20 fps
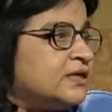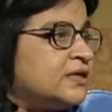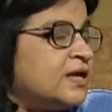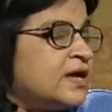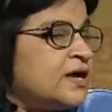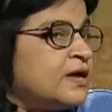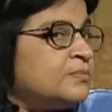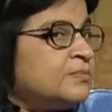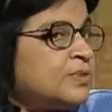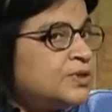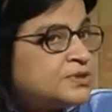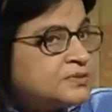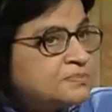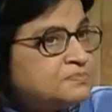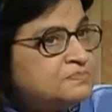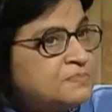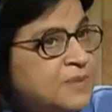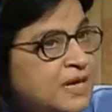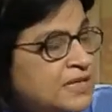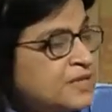Mm-hmm. But
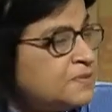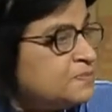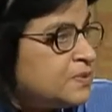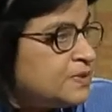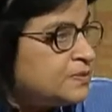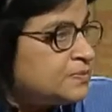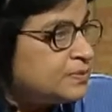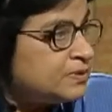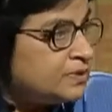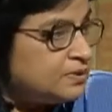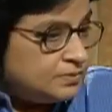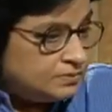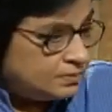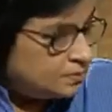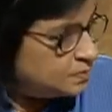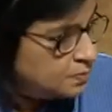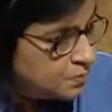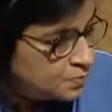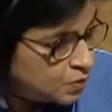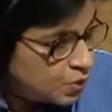many people,
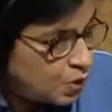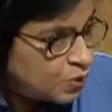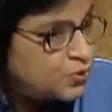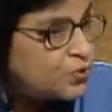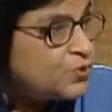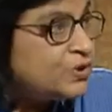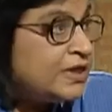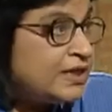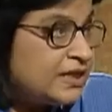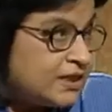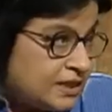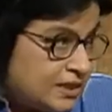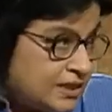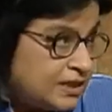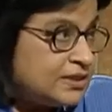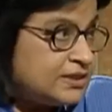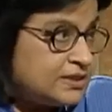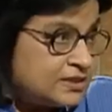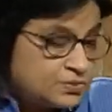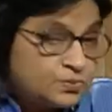not only
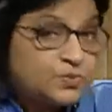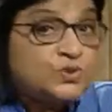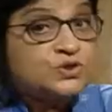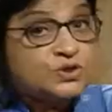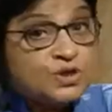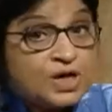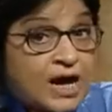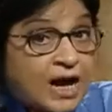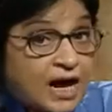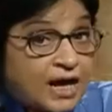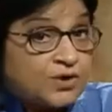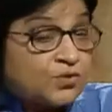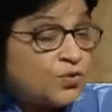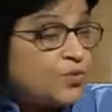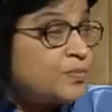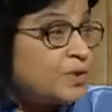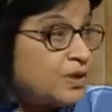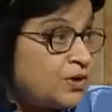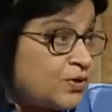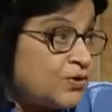kids, which I hope
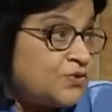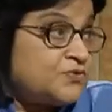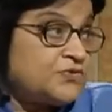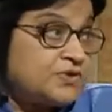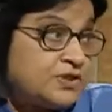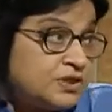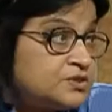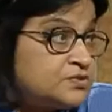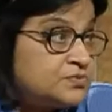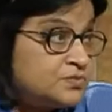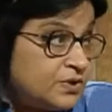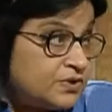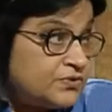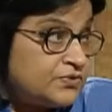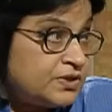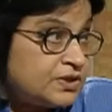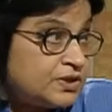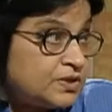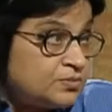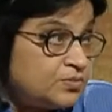a lot of kids will
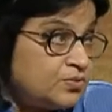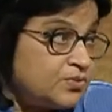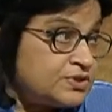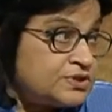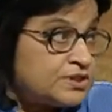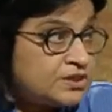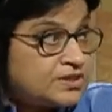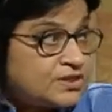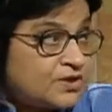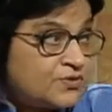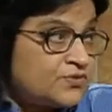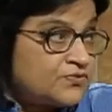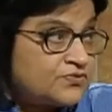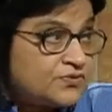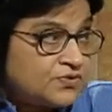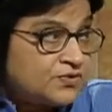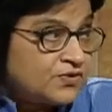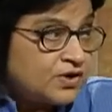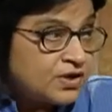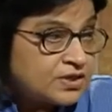read the book just out of
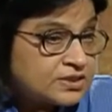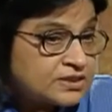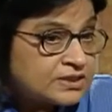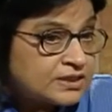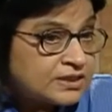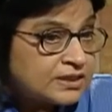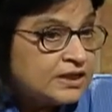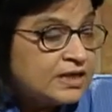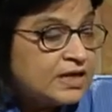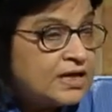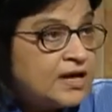curiosity,